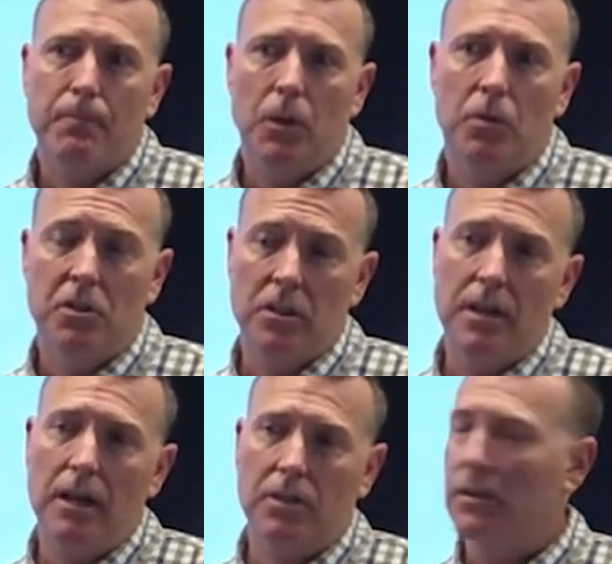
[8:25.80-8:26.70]
which is
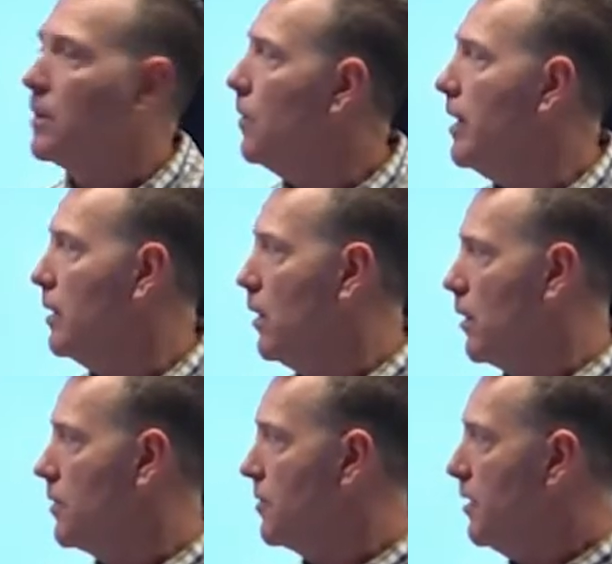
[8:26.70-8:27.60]
actually quite
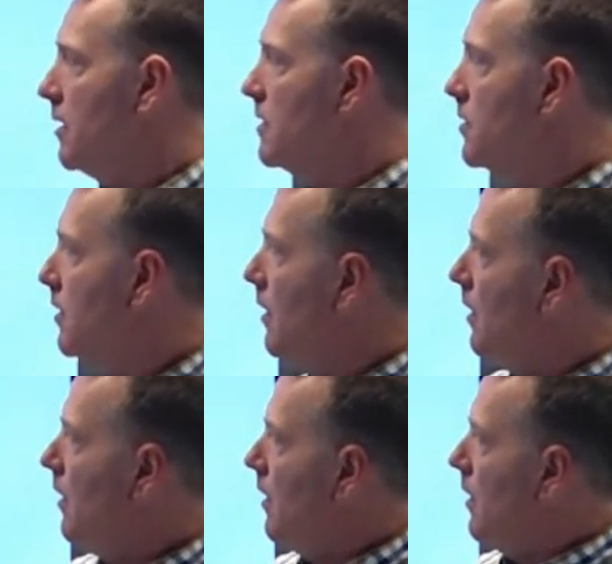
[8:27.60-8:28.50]
large, is
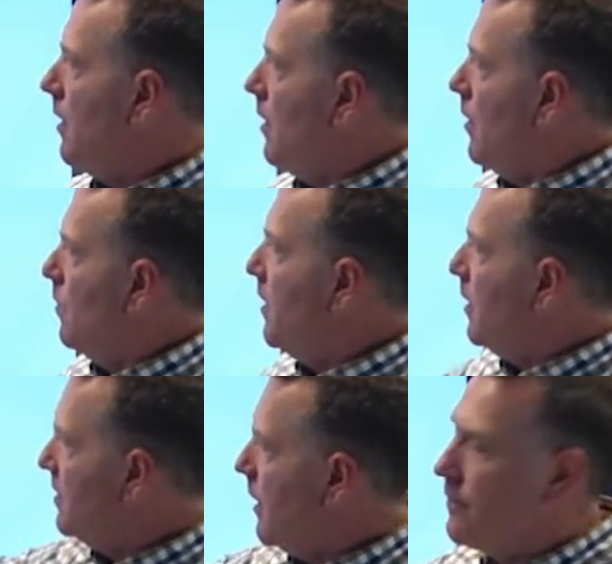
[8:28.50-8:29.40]

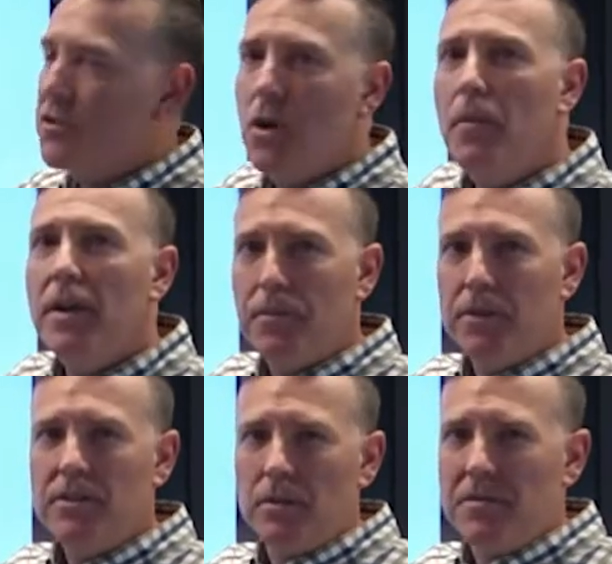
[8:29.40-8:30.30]
because I have so many
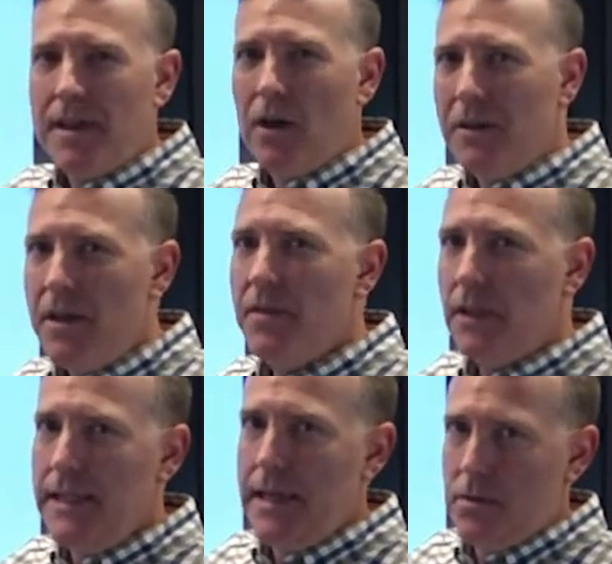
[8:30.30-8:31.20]
prisms now in the
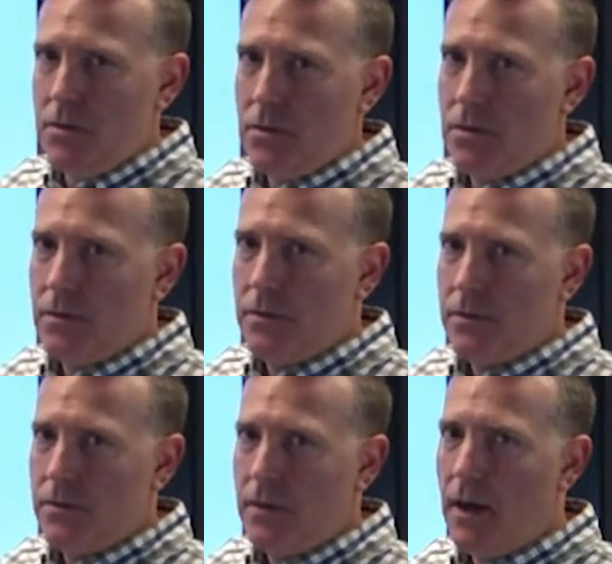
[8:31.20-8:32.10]
lens,
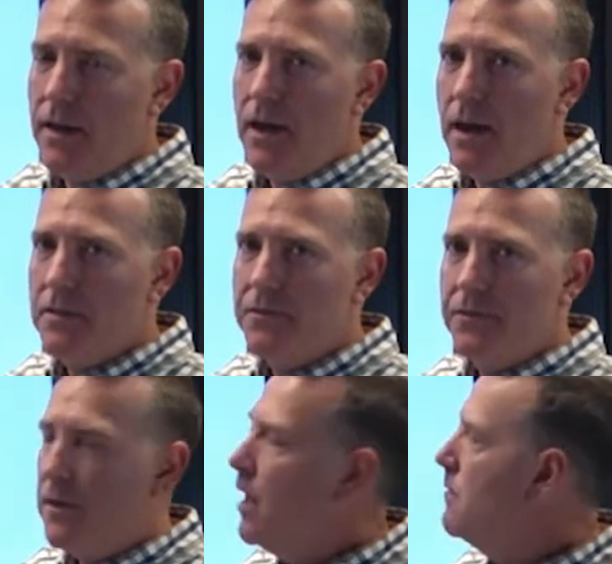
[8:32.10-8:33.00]
I
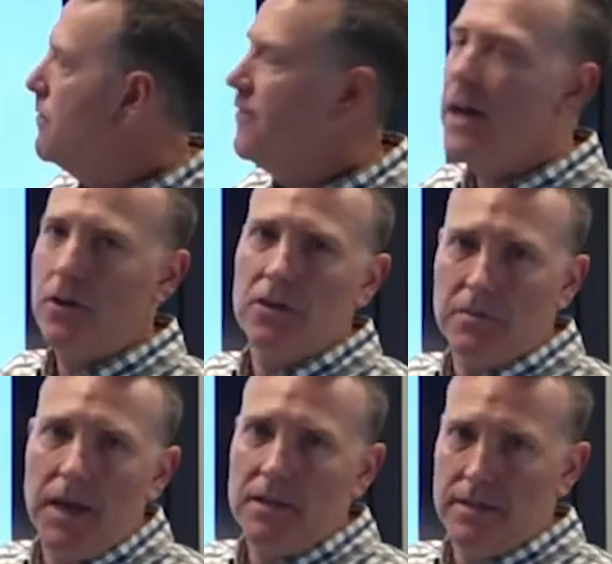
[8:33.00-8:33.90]
have unfettered
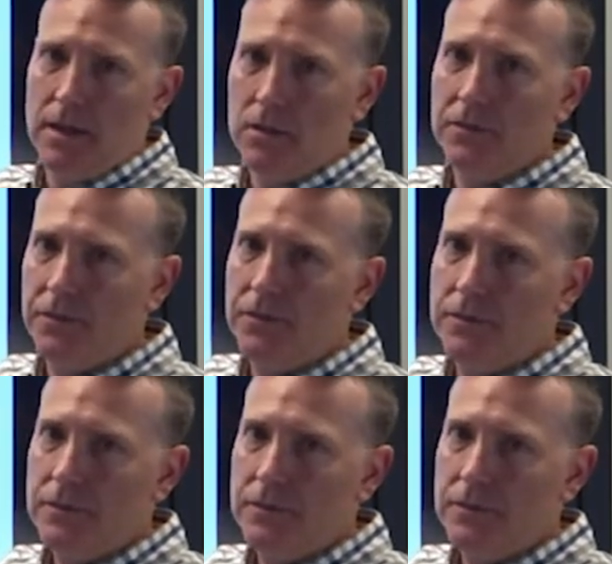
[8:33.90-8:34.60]
myself